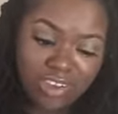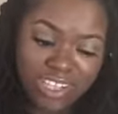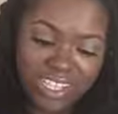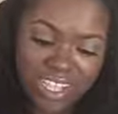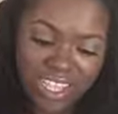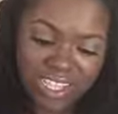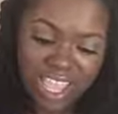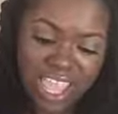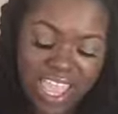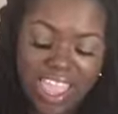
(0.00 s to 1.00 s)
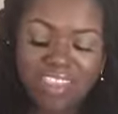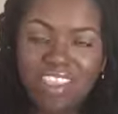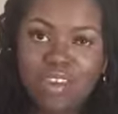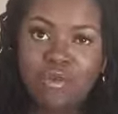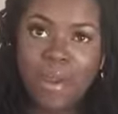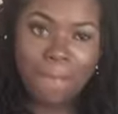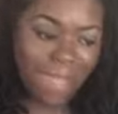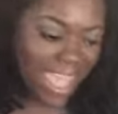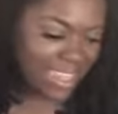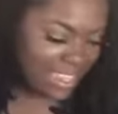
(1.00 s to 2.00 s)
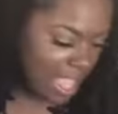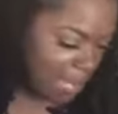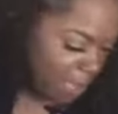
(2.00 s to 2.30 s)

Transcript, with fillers: it says, and then one matte top